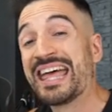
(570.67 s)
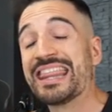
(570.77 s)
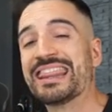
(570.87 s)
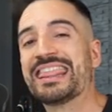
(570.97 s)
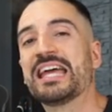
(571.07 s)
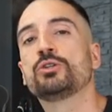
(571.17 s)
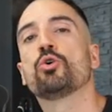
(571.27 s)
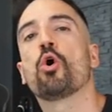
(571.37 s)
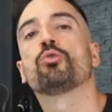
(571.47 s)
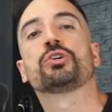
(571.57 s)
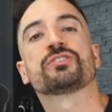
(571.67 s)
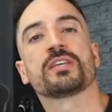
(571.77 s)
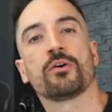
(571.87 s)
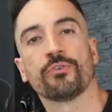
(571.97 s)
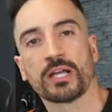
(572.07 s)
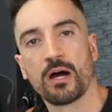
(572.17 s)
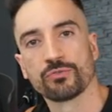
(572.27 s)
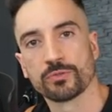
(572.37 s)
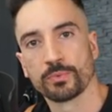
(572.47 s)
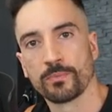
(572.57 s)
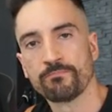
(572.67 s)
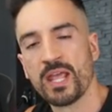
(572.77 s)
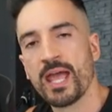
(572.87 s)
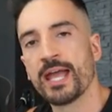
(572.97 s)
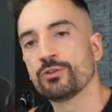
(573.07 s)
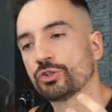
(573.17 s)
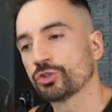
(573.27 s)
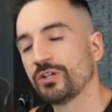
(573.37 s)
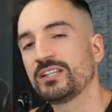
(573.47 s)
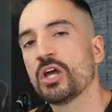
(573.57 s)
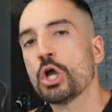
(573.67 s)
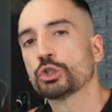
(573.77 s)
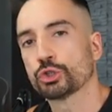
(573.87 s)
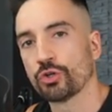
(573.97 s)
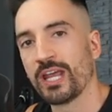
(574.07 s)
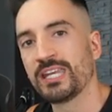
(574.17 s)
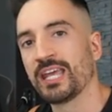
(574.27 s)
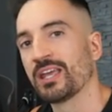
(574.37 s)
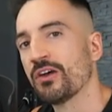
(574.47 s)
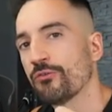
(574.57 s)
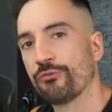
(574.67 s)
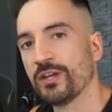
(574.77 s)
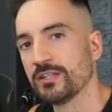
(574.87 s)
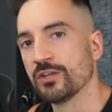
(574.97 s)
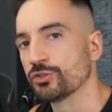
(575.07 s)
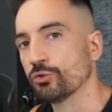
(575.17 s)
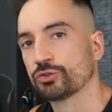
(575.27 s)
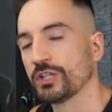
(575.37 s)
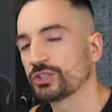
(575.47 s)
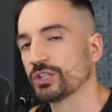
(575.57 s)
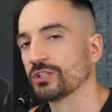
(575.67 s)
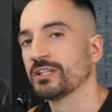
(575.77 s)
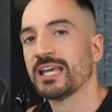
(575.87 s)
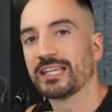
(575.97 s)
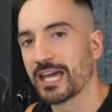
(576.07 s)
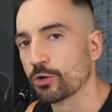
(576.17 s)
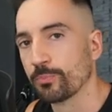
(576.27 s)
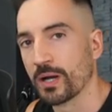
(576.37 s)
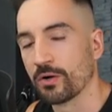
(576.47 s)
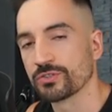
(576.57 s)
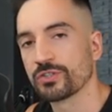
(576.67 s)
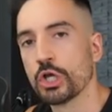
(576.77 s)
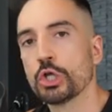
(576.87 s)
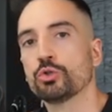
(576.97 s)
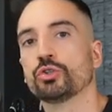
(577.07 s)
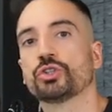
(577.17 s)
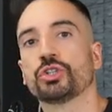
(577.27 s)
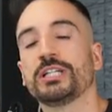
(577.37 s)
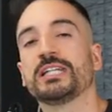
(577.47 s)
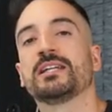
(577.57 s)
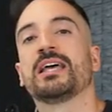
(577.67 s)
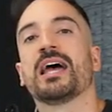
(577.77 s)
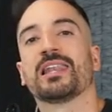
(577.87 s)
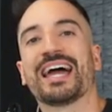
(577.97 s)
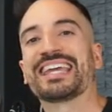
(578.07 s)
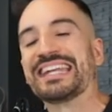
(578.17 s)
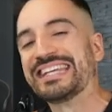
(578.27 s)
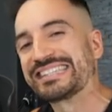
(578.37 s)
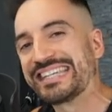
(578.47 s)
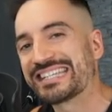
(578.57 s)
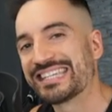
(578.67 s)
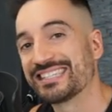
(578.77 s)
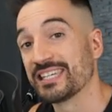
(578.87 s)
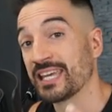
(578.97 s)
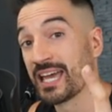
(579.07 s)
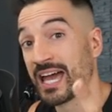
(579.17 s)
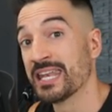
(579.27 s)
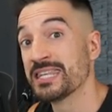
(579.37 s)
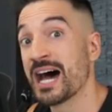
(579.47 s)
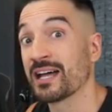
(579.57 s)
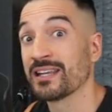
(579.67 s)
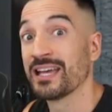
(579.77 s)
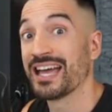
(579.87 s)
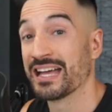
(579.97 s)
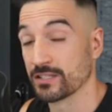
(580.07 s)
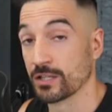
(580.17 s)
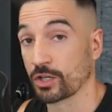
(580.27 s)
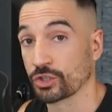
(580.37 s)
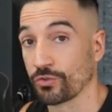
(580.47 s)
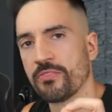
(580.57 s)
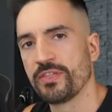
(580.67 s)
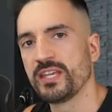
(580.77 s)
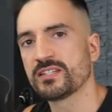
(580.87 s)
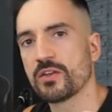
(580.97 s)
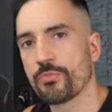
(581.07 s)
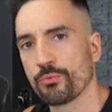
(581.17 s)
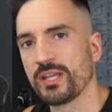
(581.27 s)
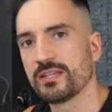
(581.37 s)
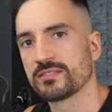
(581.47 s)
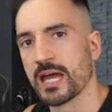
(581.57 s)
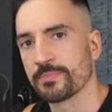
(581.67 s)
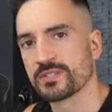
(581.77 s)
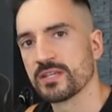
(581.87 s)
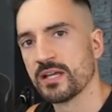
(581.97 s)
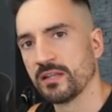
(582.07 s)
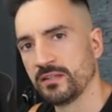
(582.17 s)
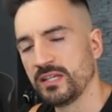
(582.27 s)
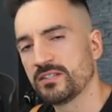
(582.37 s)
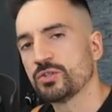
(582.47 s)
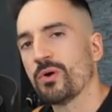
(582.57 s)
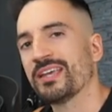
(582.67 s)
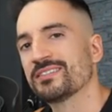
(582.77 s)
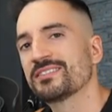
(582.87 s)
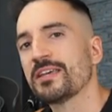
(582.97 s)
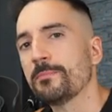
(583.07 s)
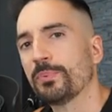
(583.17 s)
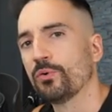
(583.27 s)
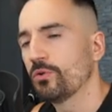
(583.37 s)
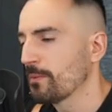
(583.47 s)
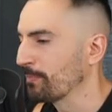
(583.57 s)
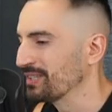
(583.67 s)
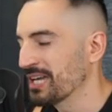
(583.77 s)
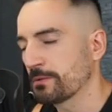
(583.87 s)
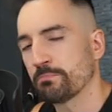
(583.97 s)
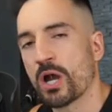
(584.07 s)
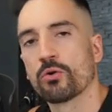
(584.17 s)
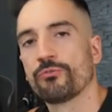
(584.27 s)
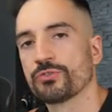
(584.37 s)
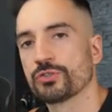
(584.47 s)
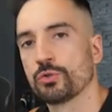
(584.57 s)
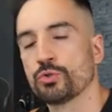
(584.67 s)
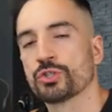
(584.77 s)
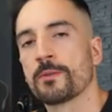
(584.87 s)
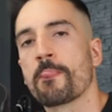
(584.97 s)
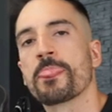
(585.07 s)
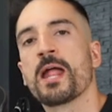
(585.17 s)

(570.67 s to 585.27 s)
Then you hold yourself accountable and you treat training, fitness, nutrition, kettlebells, you treat it like a necessity and not as a luxury. These three steps lead to a simple but yet powerful solution